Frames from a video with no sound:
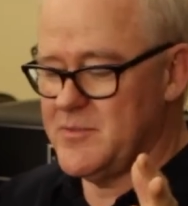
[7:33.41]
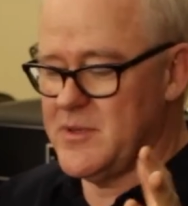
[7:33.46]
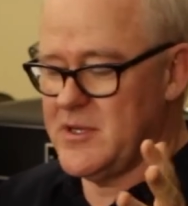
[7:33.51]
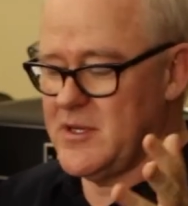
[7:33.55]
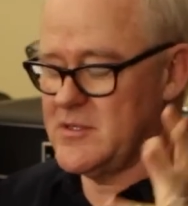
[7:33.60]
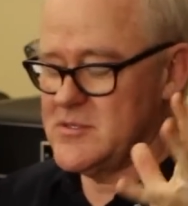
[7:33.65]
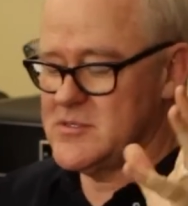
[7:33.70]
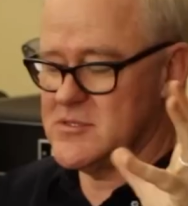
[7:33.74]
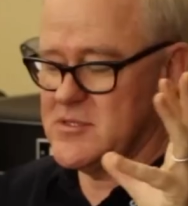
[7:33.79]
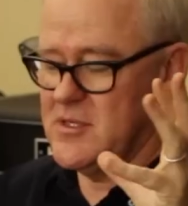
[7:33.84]

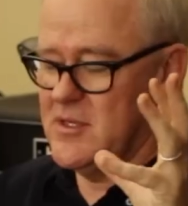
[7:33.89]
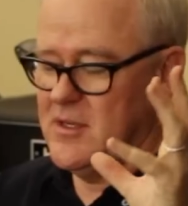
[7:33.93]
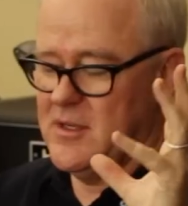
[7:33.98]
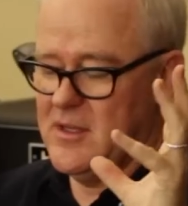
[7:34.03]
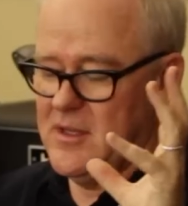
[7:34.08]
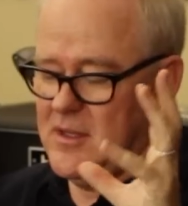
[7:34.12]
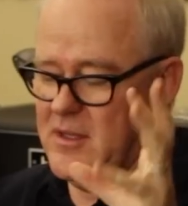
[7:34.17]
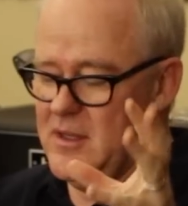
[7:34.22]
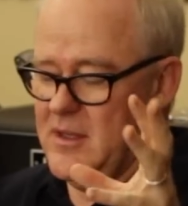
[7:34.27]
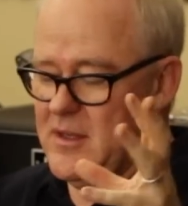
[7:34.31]
because
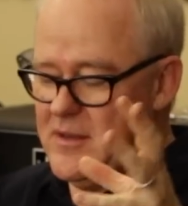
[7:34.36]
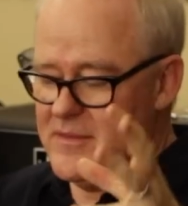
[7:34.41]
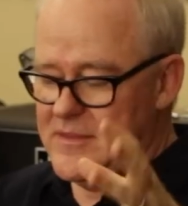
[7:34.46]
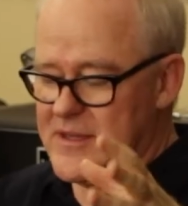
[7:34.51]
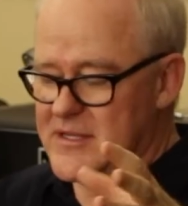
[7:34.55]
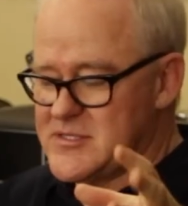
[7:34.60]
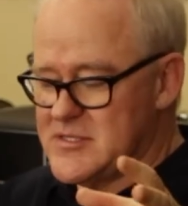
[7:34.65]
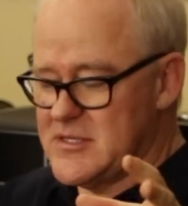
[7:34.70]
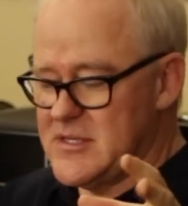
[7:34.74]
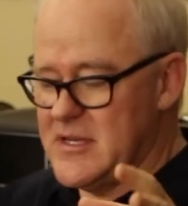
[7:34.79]

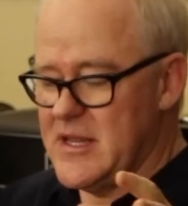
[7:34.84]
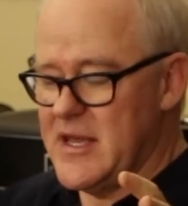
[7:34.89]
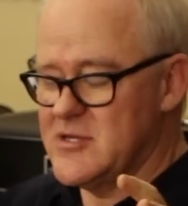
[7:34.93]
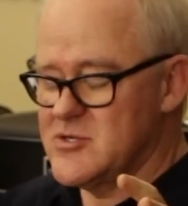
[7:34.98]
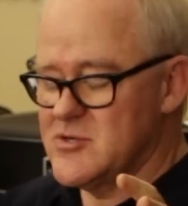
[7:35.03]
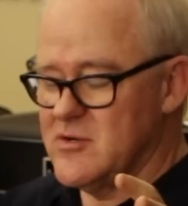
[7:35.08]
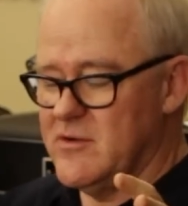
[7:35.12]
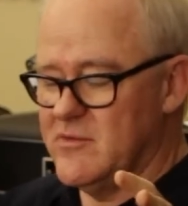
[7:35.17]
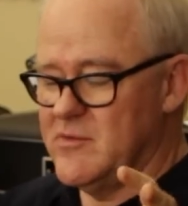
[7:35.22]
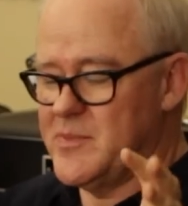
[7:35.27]
that's the
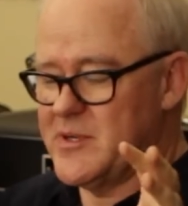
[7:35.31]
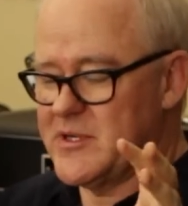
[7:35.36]
nature of it.